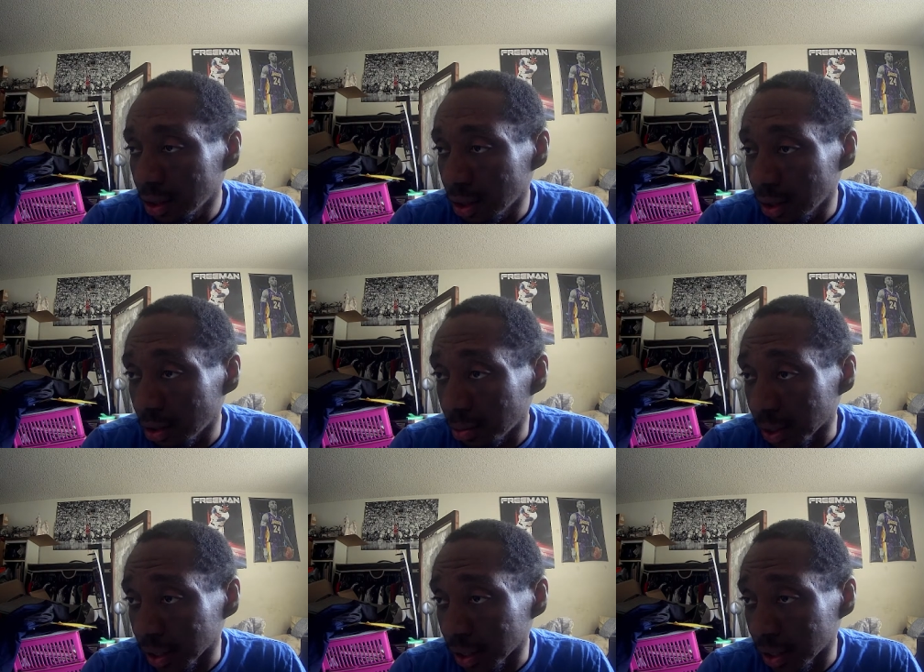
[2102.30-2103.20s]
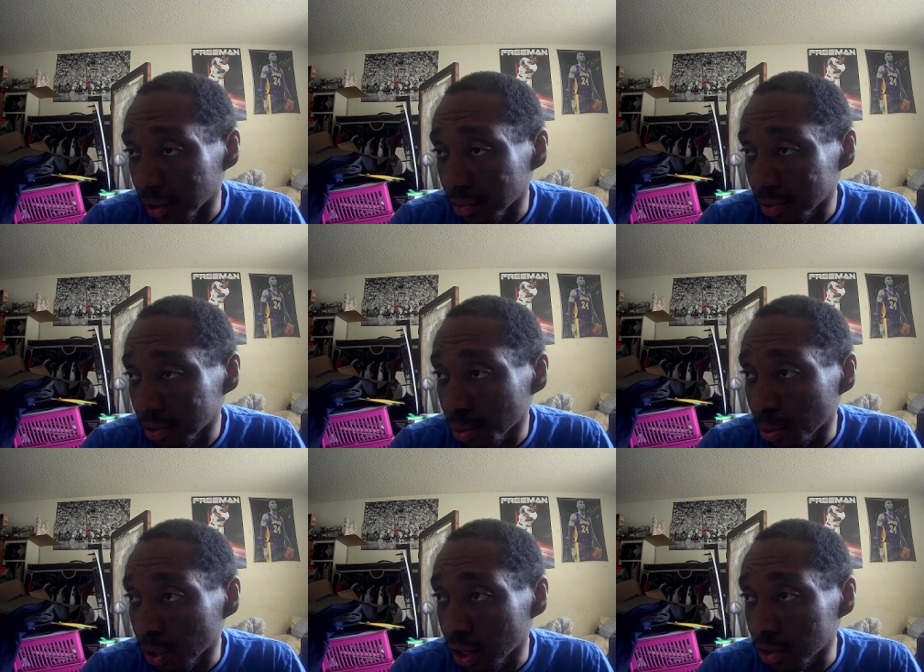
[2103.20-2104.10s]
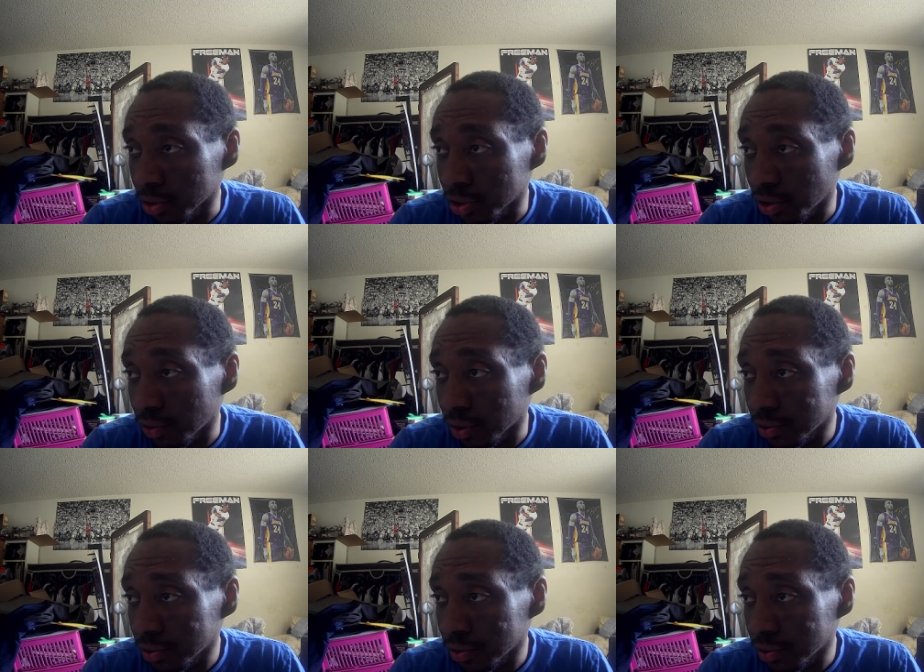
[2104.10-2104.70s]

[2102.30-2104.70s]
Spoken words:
Oh, God. To Bernardo Silva.